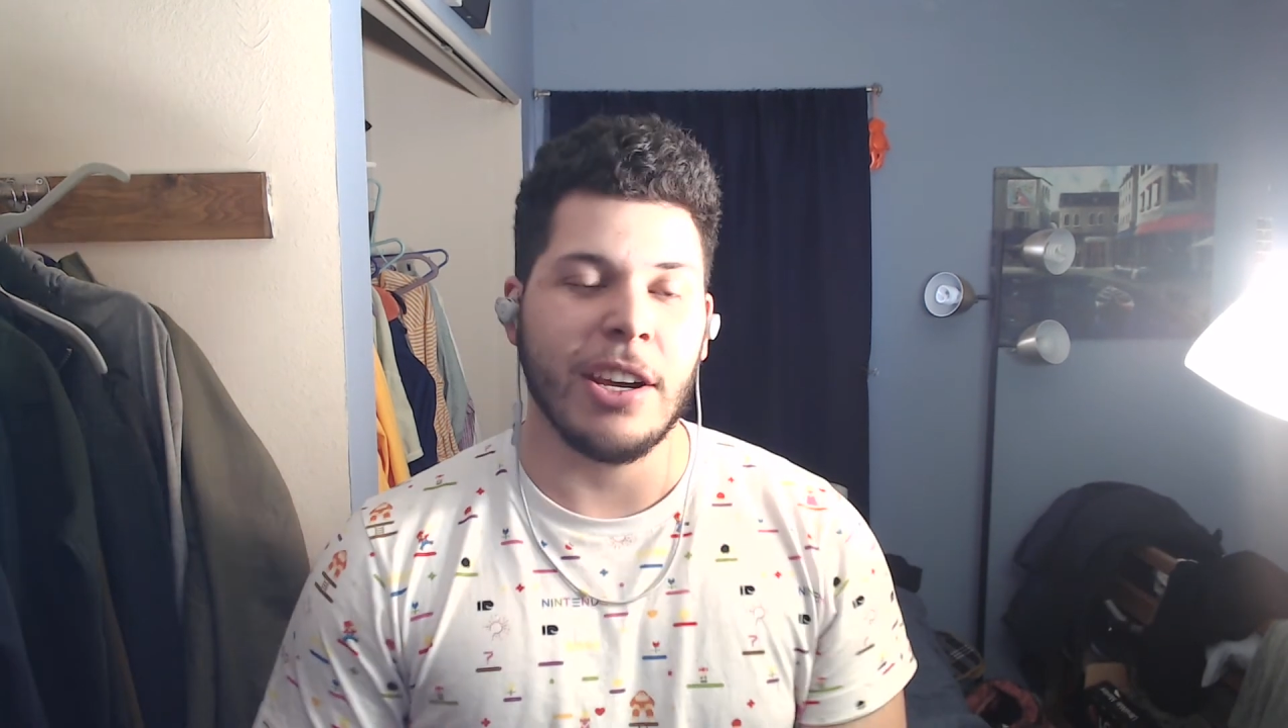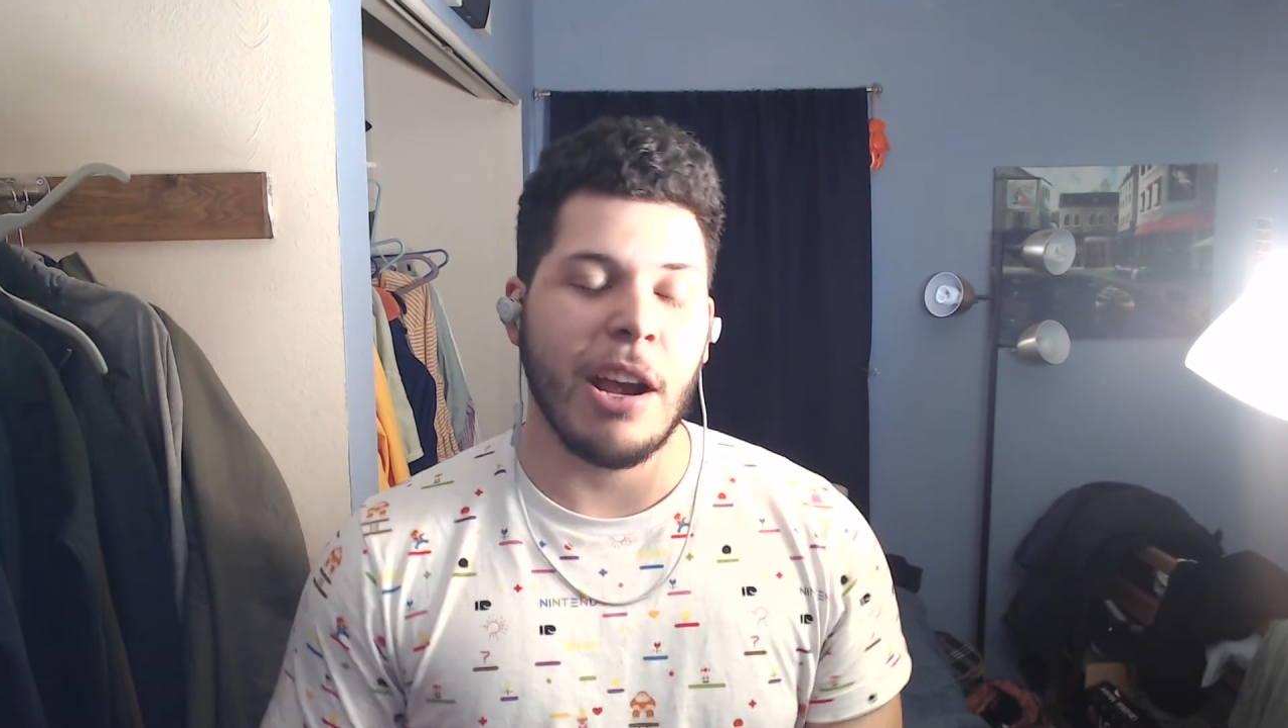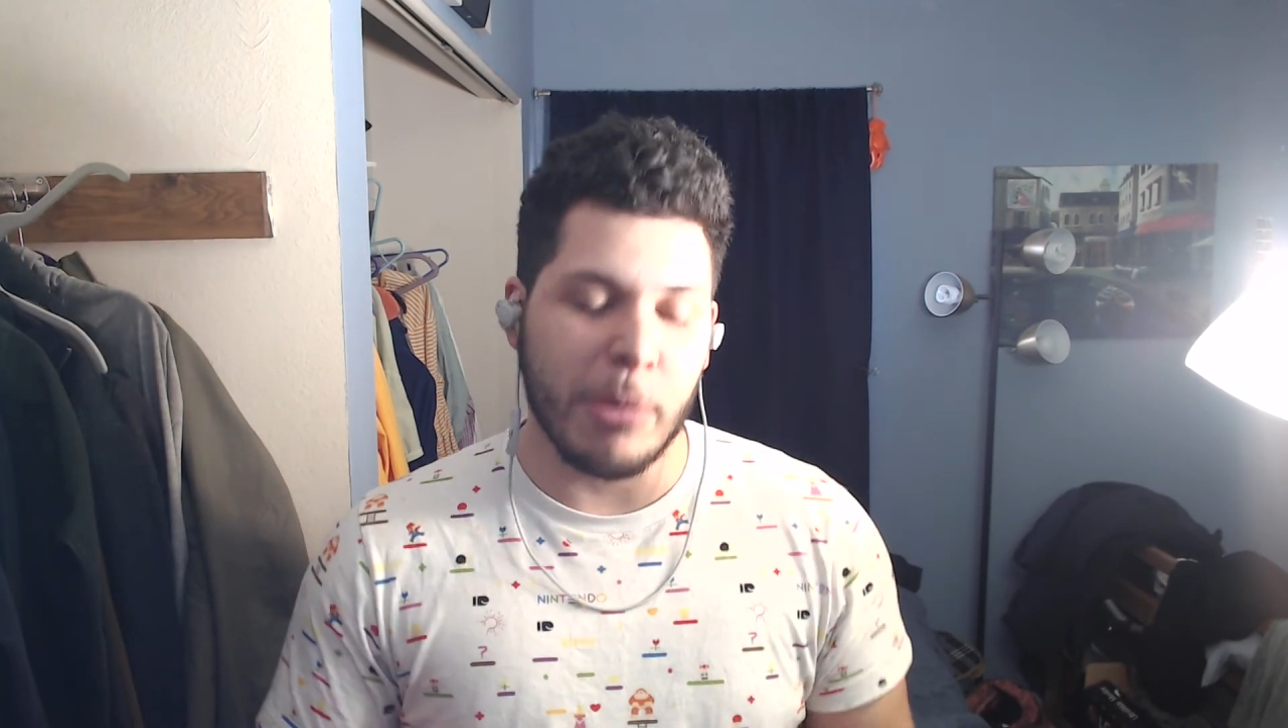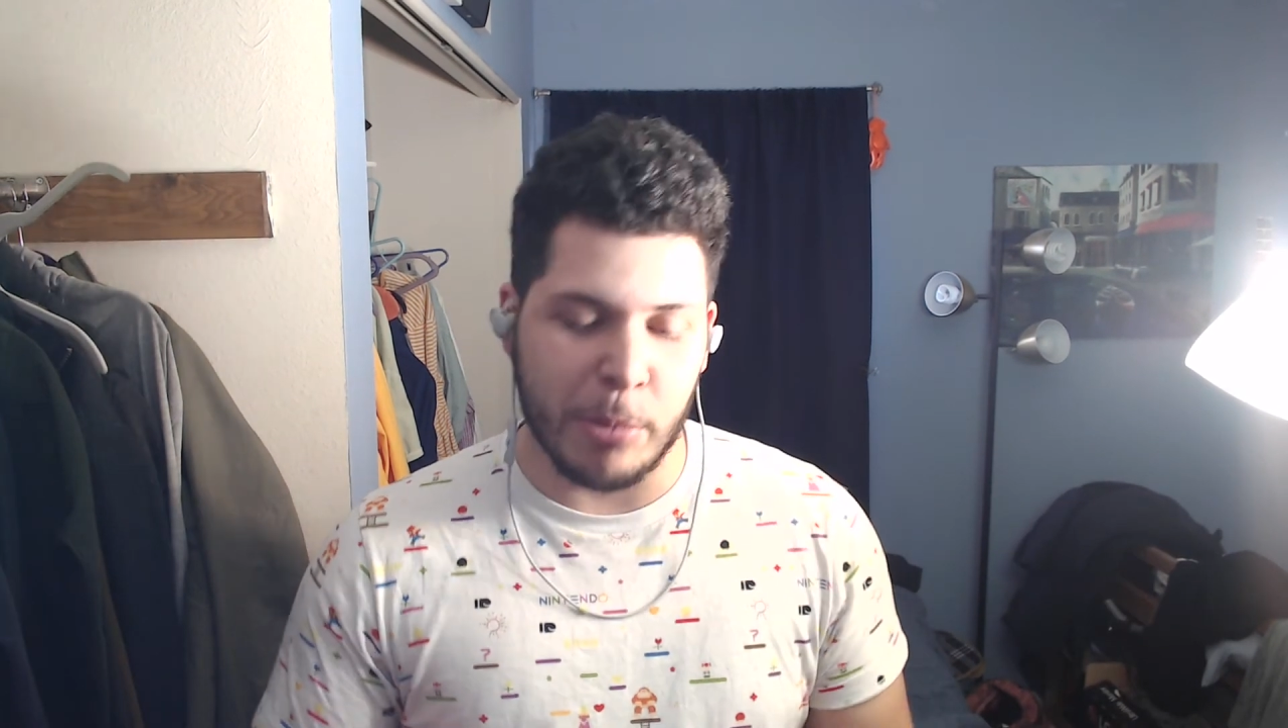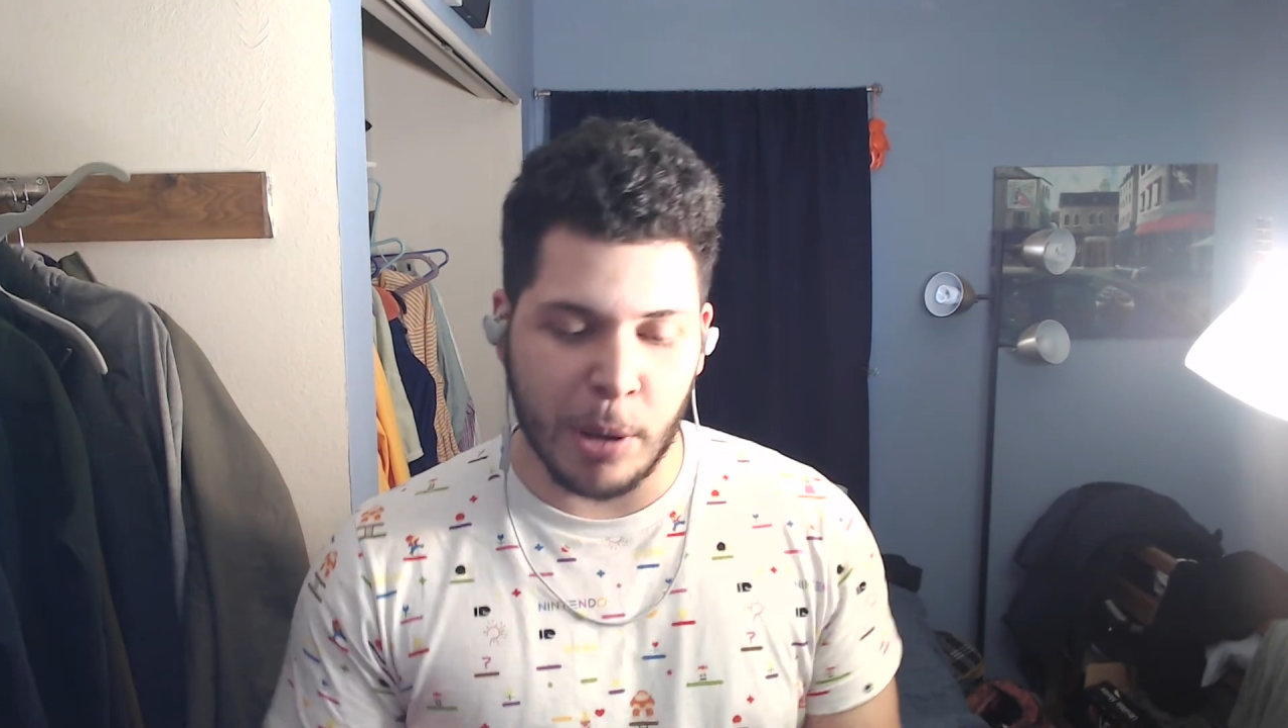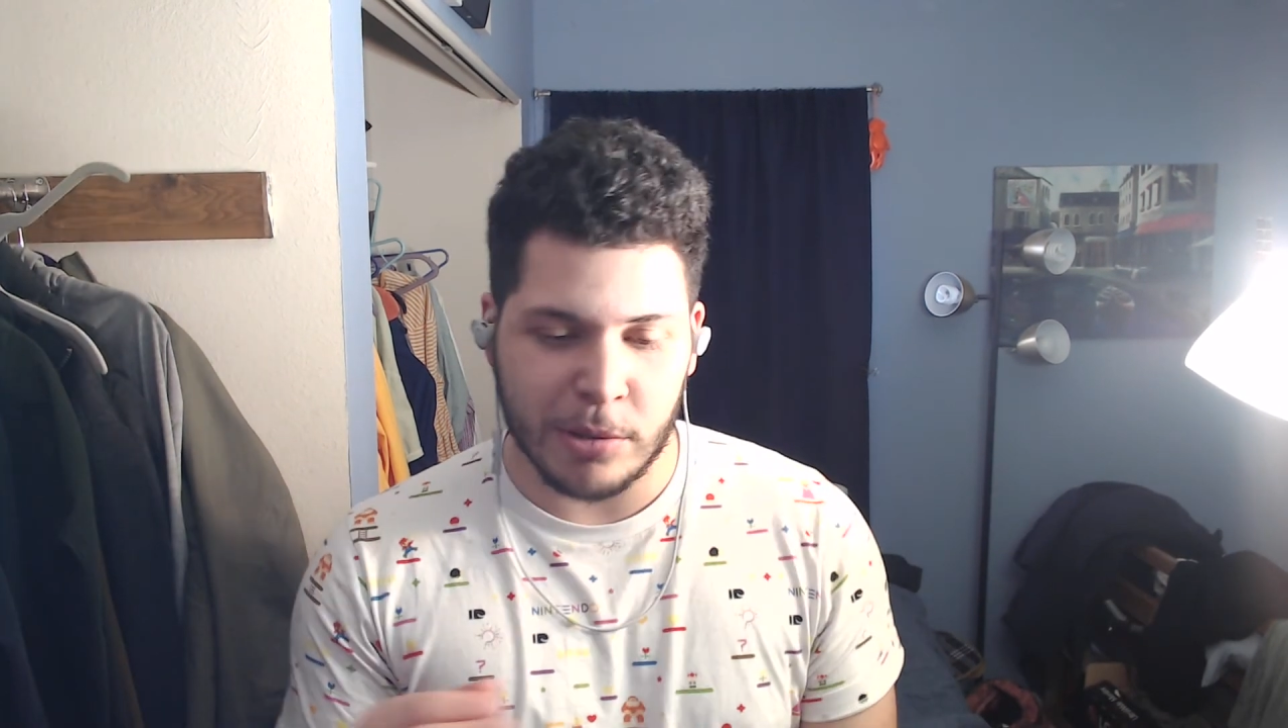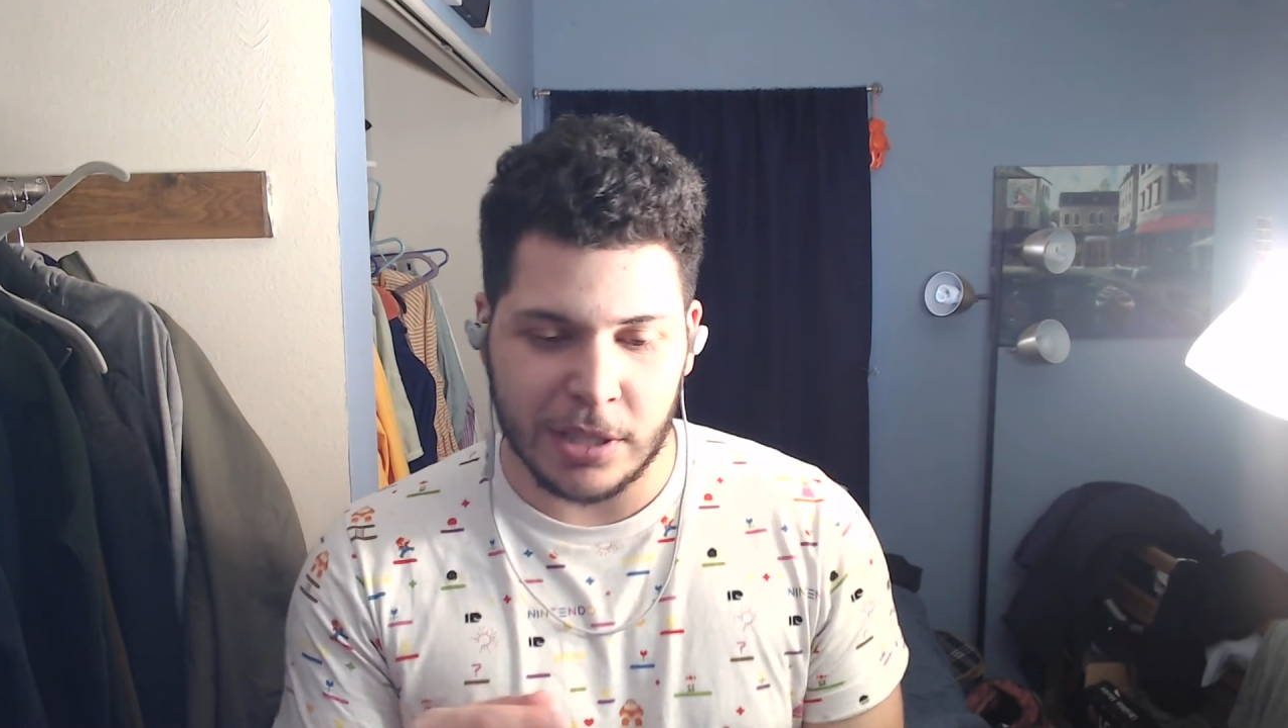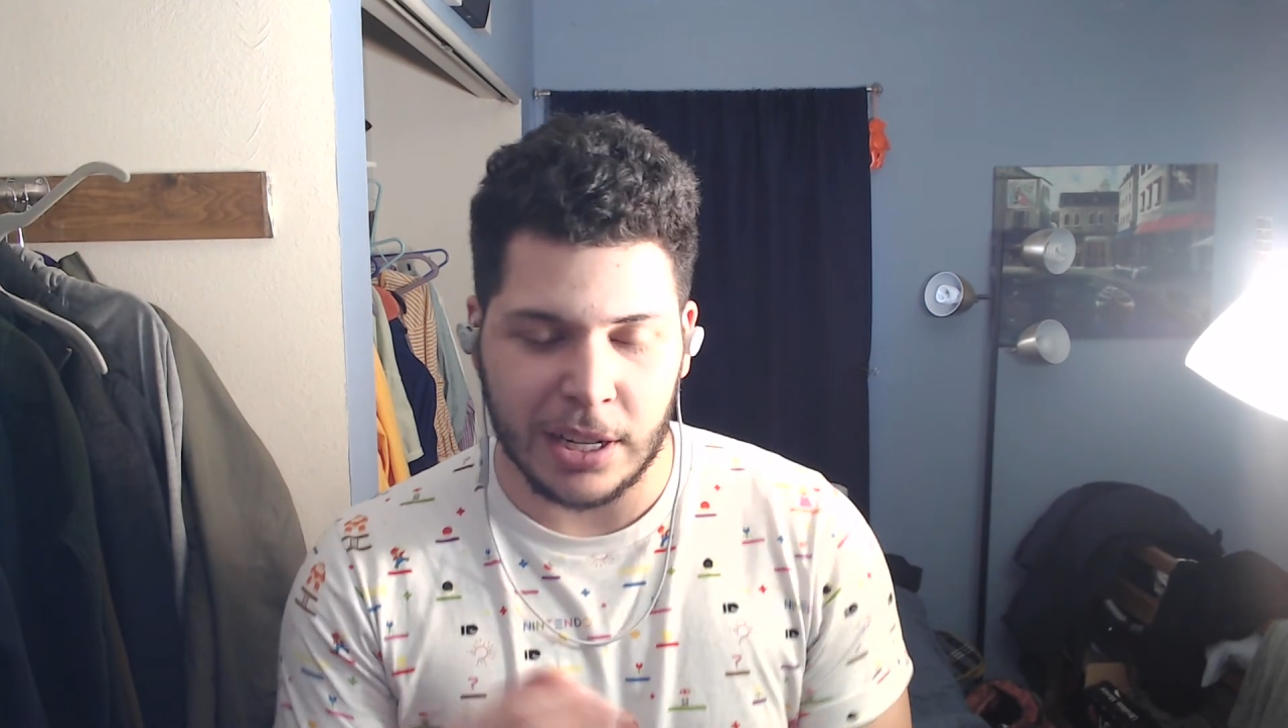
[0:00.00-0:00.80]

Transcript: I'll be posting